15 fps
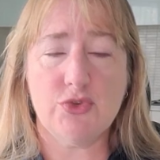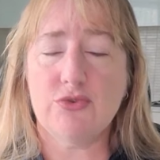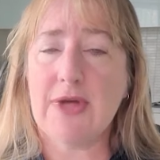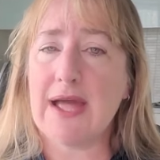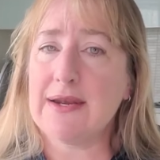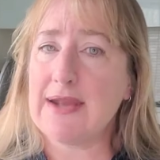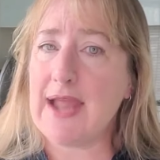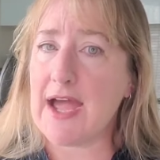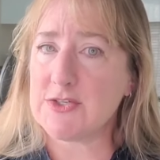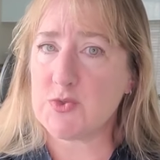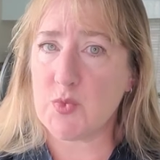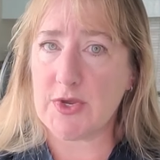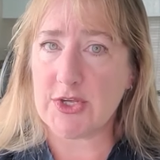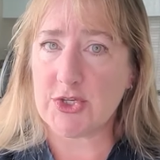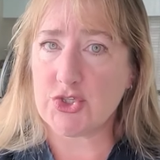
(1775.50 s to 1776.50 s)
that last
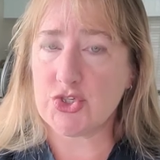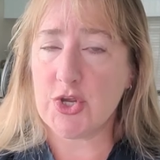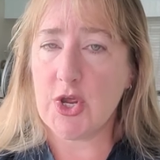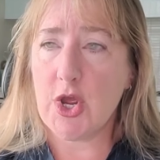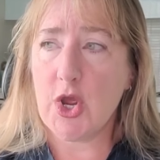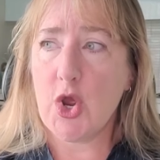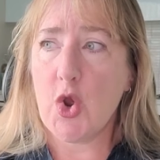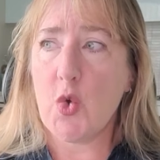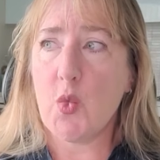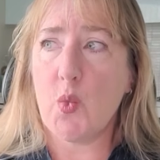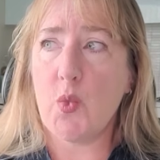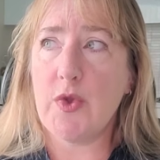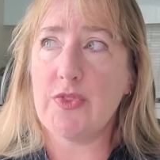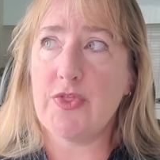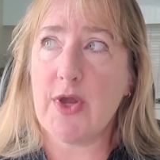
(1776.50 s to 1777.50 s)
wish
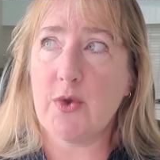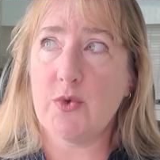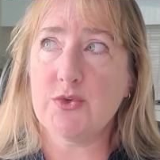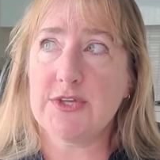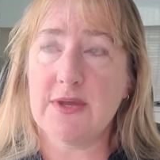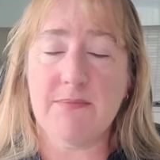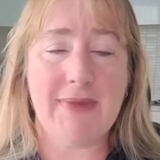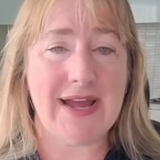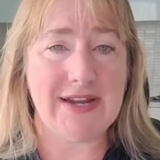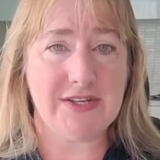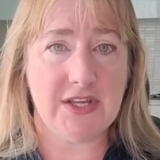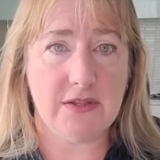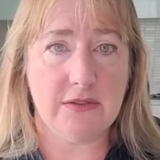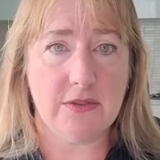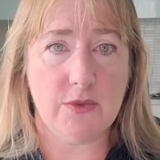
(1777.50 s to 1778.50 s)
without
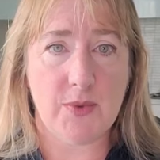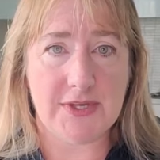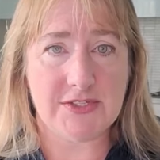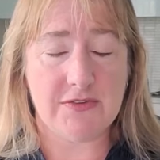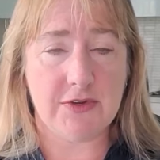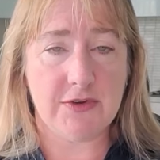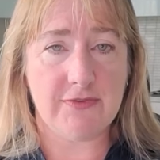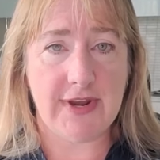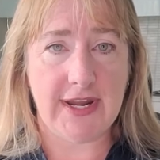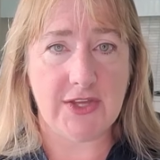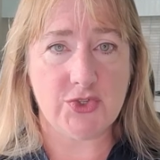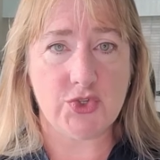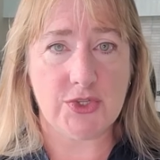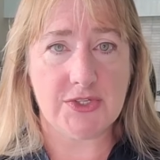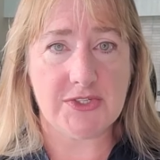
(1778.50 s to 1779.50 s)
impacting the rest of your
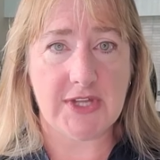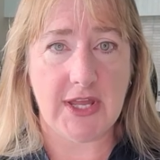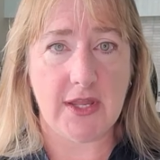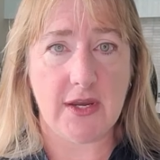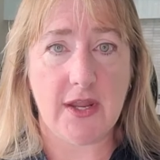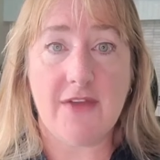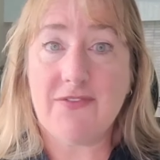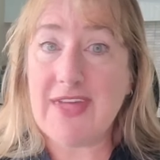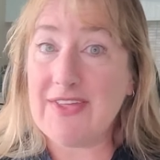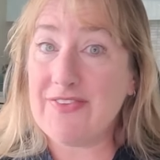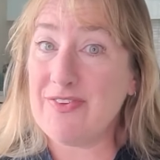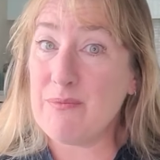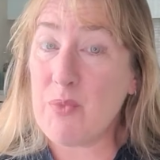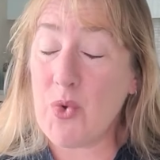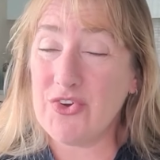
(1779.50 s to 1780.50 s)
financial estate. If that's
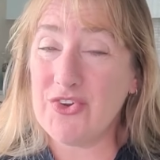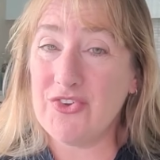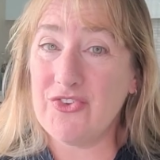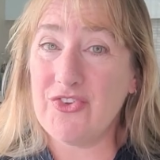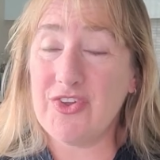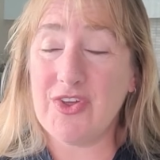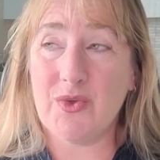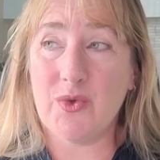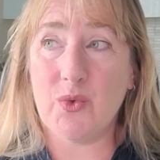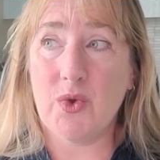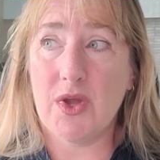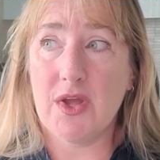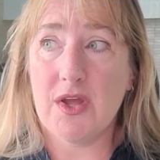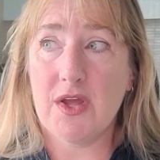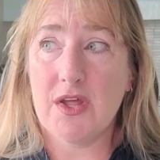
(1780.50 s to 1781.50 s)
important to you,
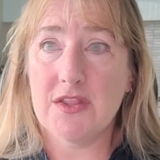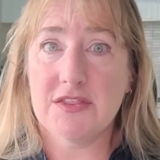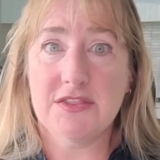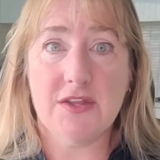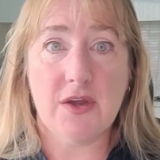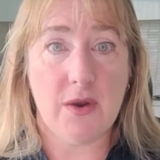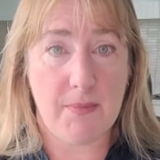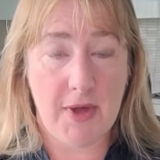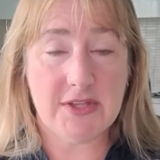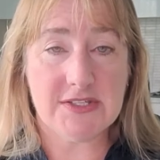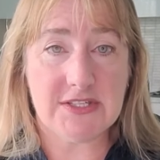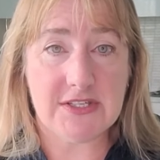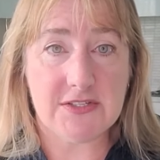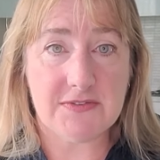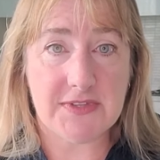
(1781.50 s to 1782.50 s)
there are
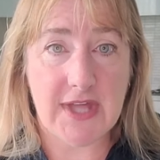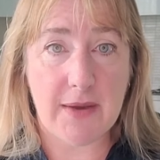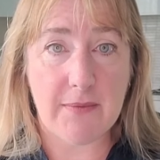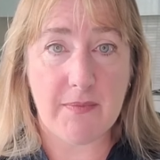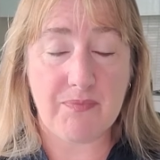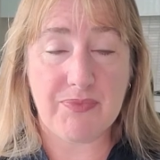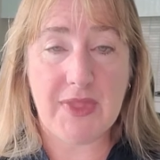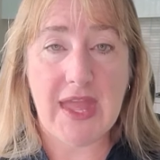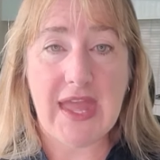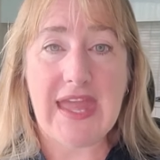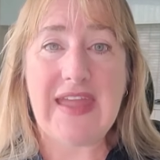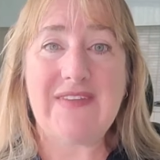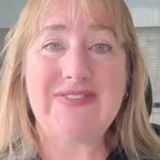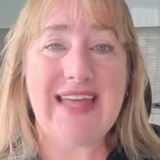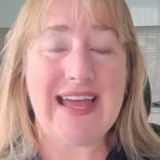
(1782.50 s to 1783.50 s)
policies for that.
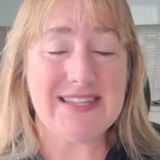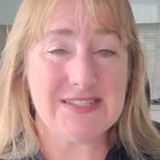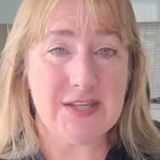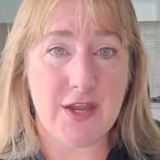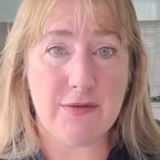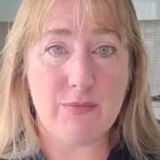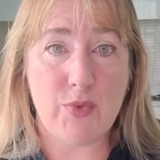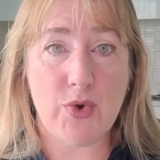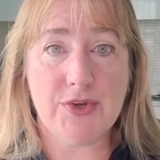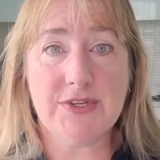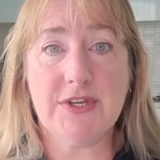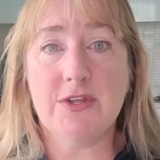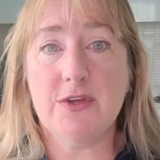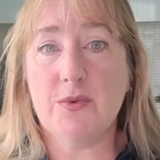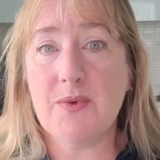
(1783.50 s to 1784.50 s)
If that's not
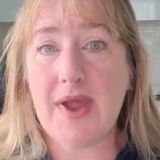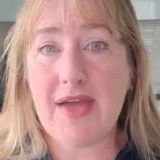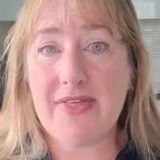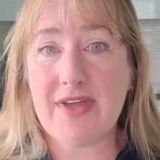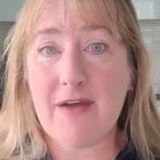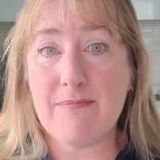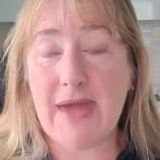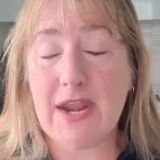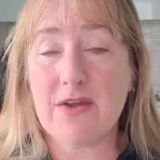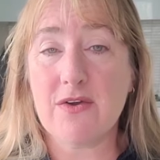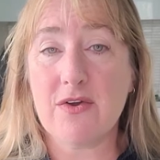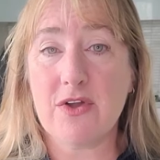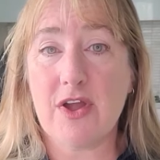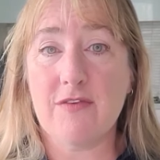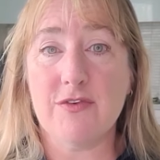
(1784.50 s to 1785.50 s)
important and you'd rather have
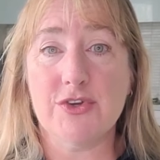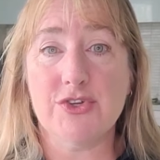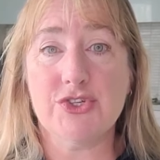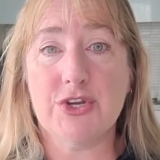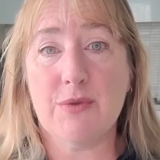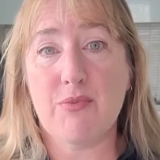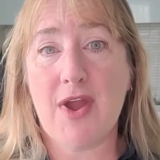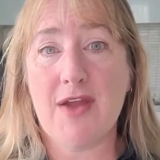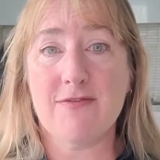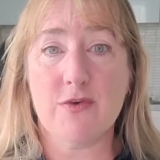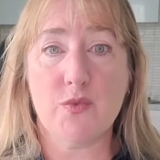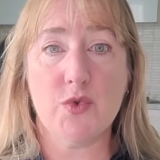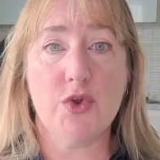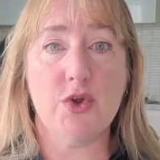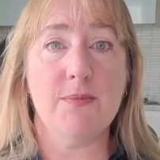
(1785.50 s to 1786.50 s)
medical coverage in a private
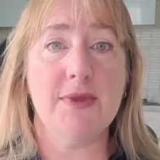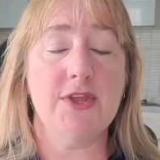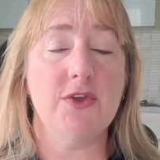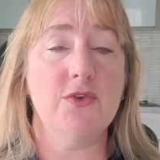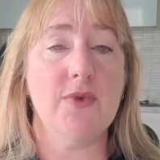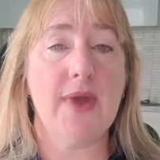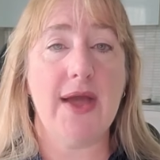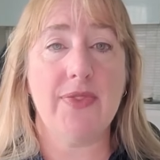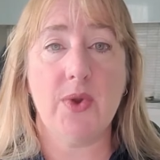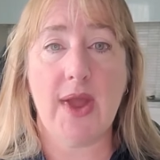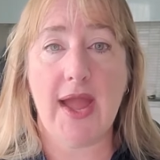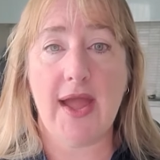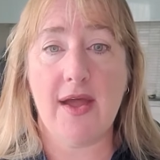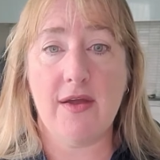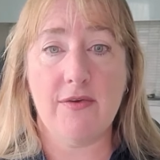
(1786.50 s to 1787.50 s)
room and you'd rather
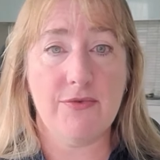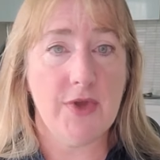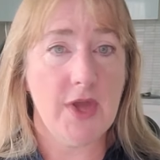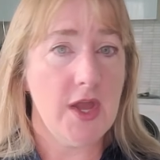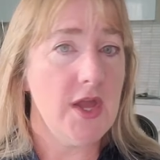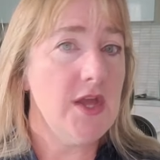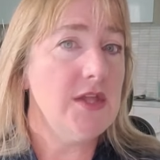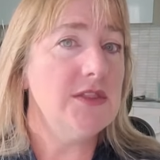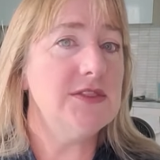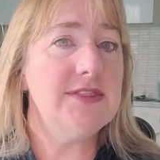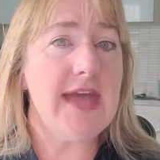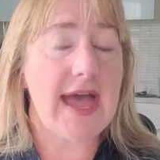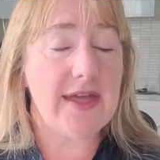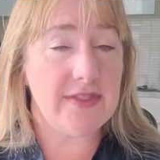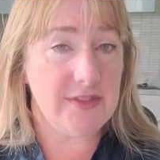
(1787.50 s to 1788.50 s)
have
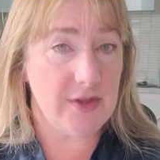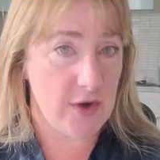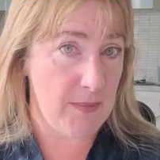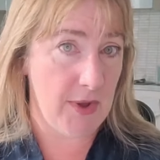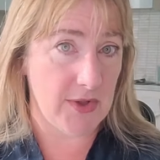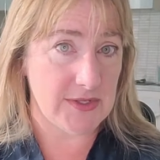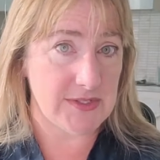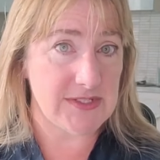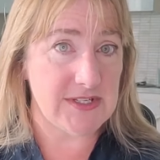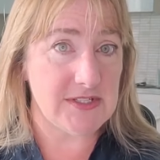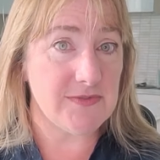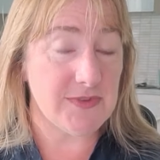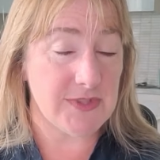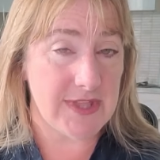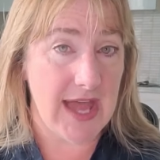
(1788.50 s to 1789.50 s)
that, there are
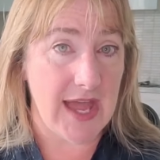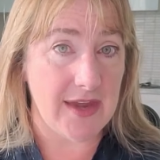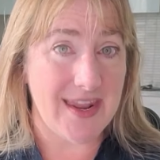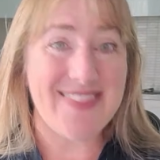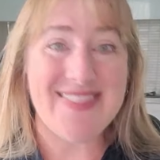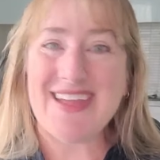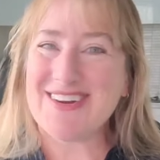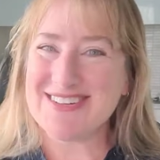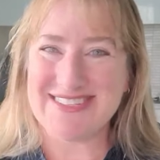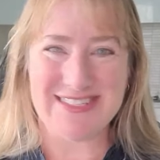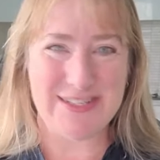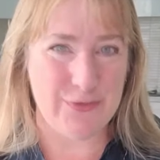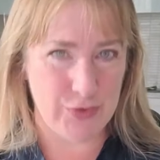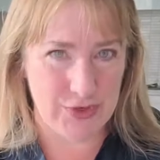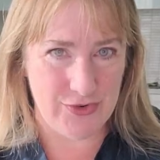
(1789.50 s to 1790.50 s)
policies for that. And they are
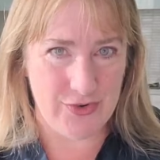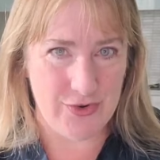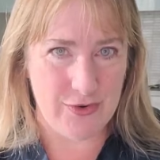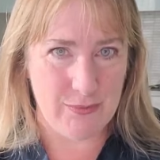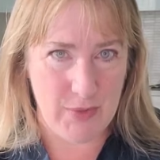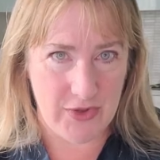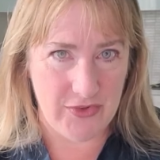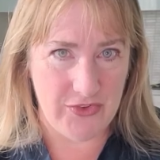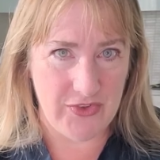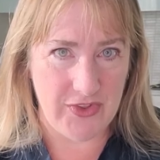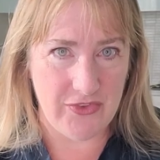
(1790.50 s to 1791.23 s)
different policies.